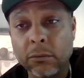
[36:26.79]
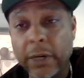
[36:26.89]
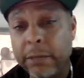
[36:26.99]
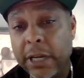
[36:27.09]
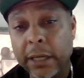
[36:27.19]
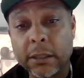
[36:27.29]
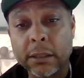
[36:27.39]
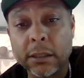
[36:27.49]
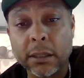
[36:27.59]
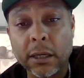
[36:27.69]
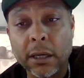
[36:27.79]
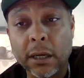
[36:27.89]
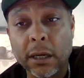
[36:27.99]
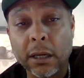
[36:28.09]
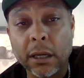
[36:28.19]
remix,
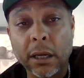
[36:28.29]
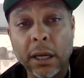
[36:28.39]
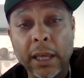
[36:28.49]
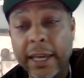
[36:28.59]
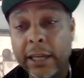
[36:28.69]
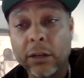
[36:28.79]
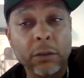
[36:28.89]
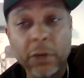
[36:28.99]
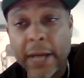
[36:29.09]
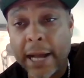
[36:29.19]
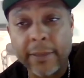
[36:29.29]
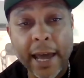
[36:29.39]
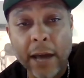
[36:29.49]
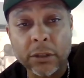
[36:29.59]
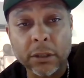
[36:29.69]
and they can only put out
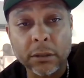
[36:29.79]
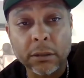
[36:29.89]
1,000.